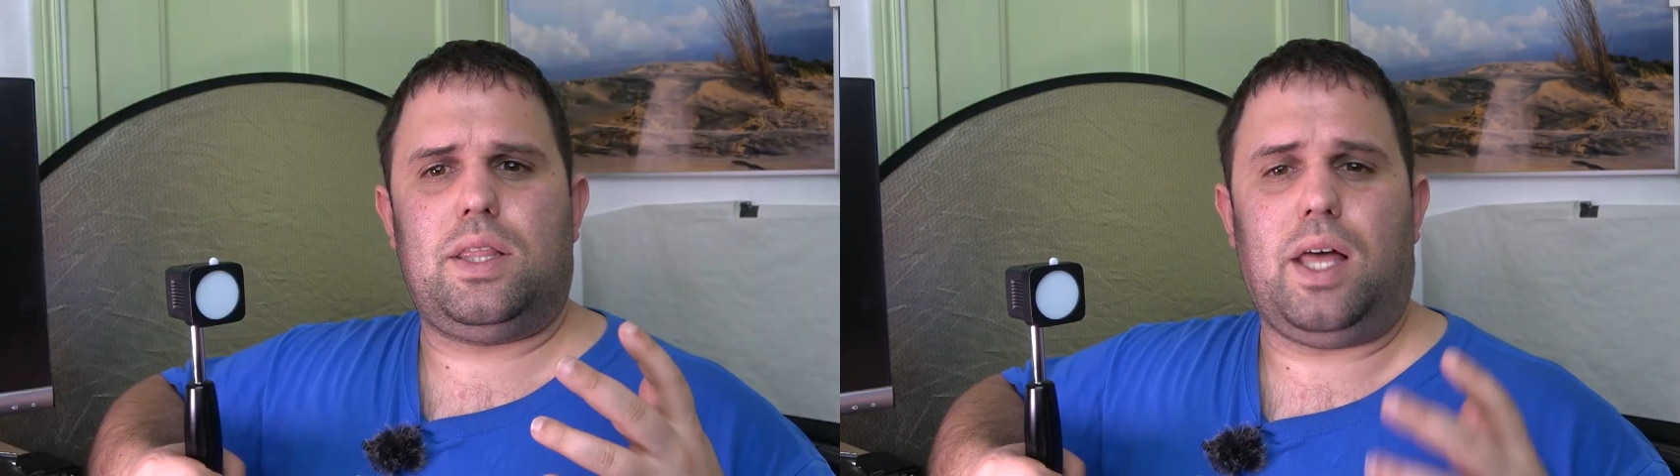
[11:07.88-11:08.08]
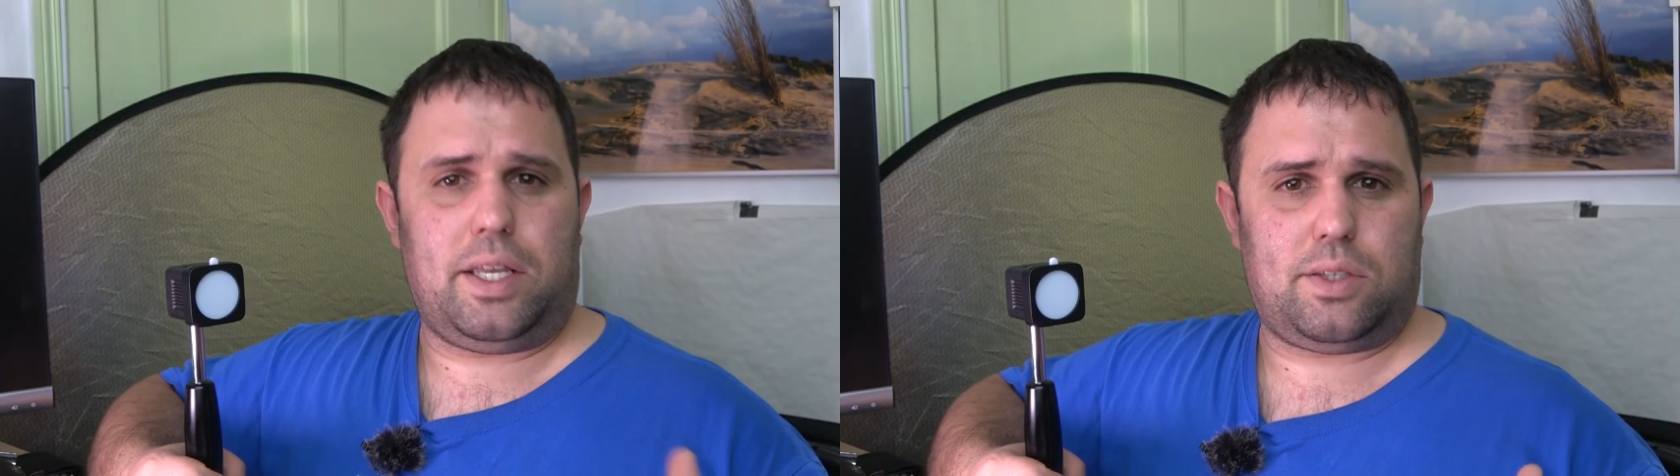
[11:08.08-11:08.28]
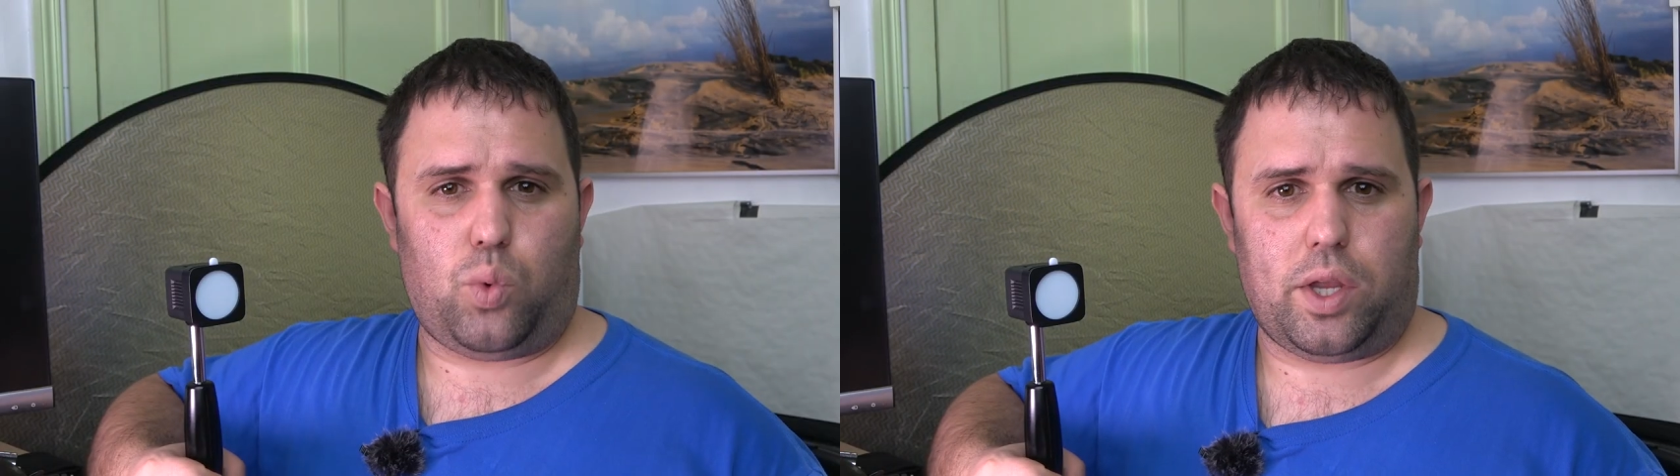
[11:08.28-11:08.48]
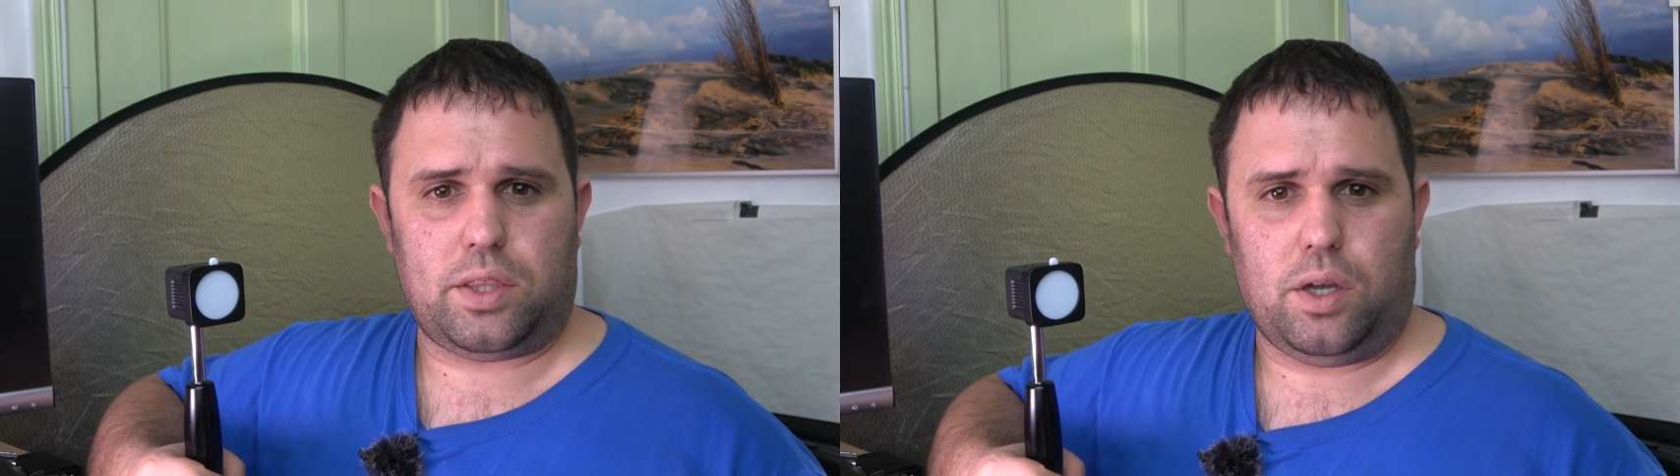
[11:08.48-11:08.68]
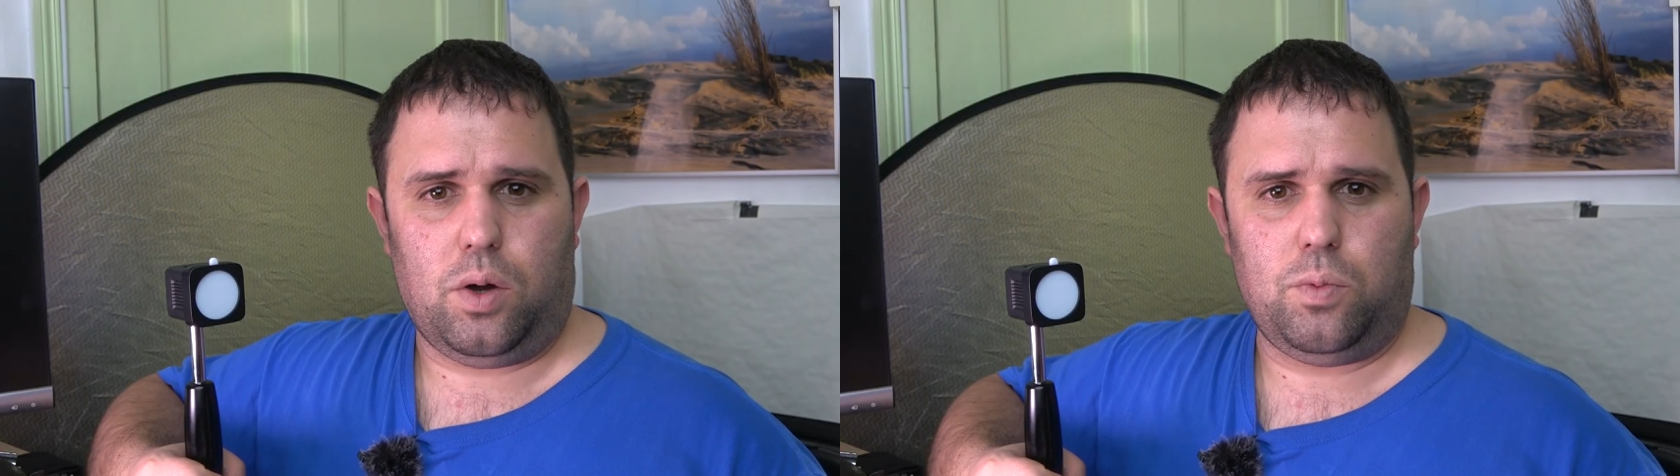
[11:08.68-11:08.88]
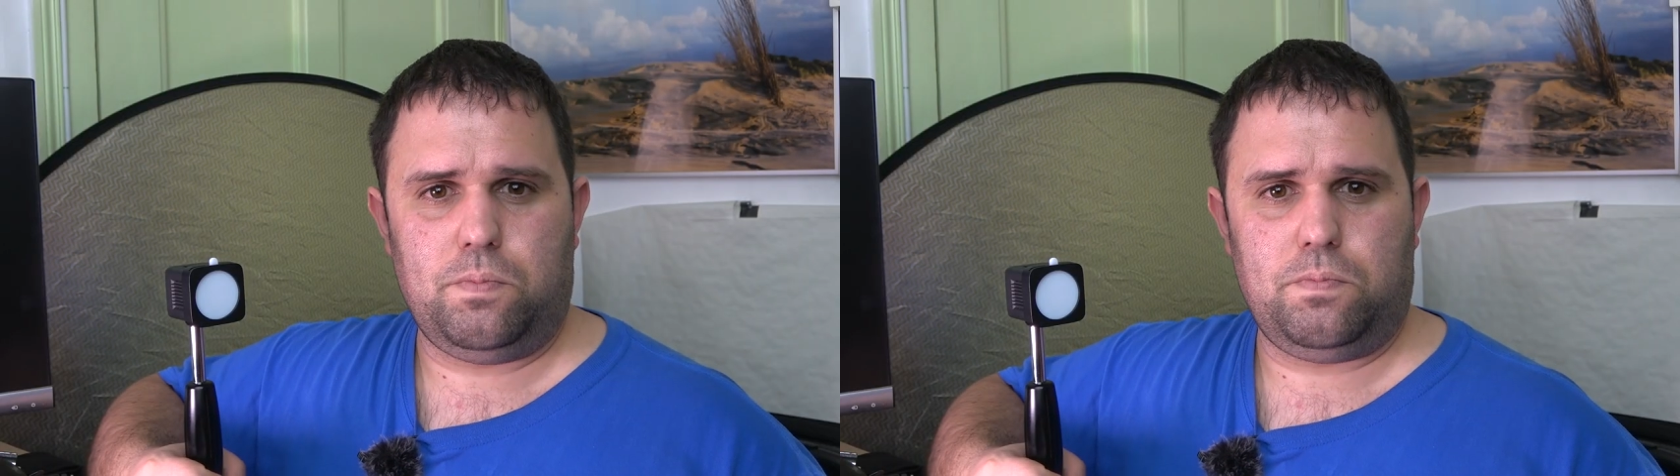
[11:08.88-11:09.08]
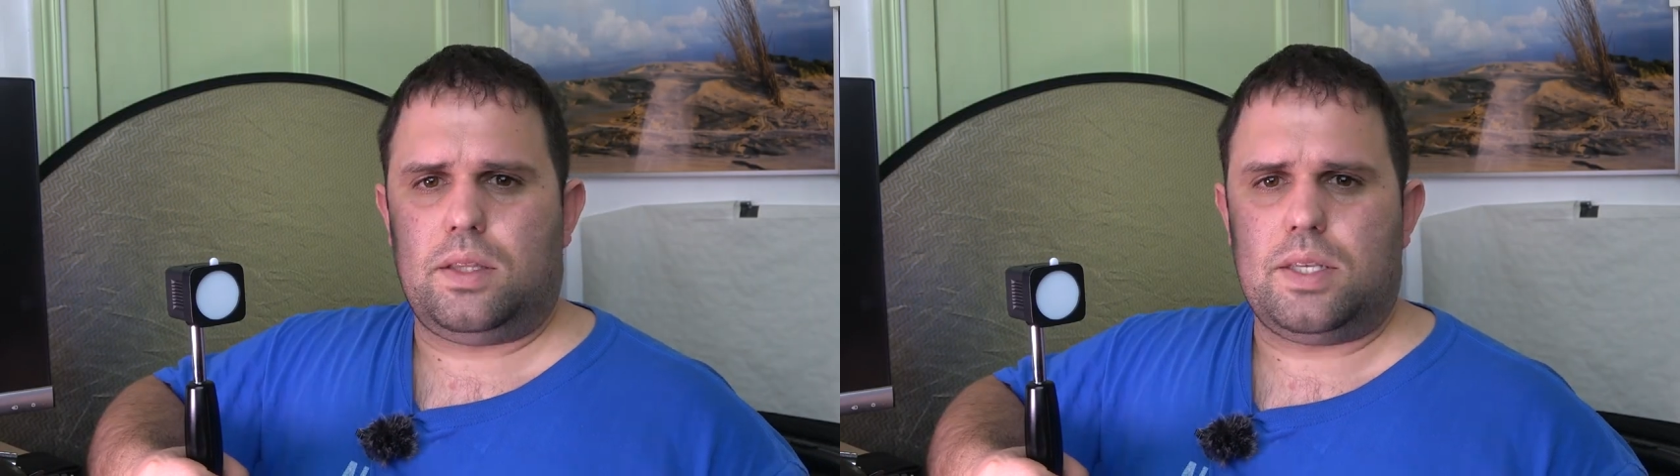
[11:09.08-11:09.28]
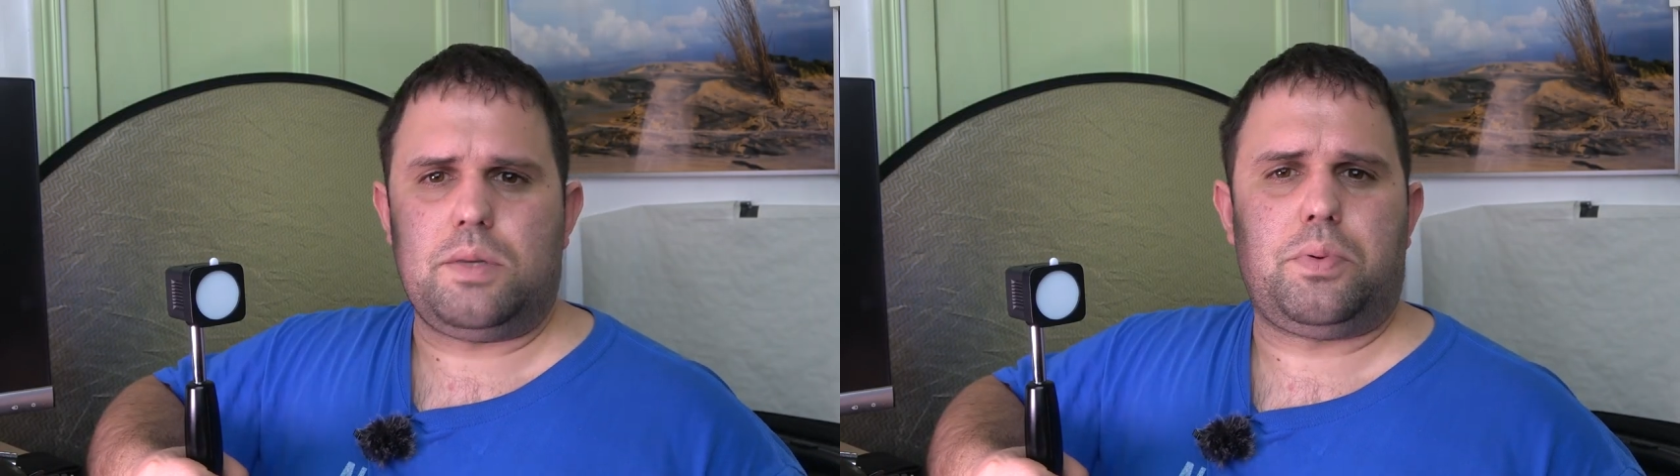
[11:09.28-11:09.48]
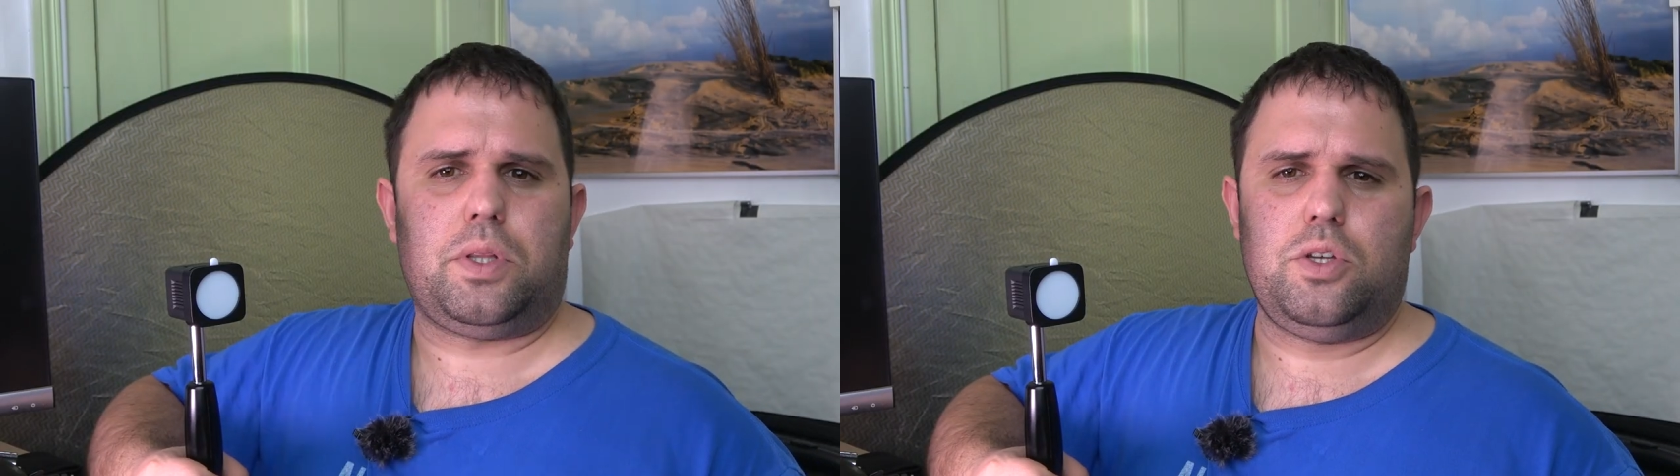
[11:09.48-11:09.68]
light right now. The simple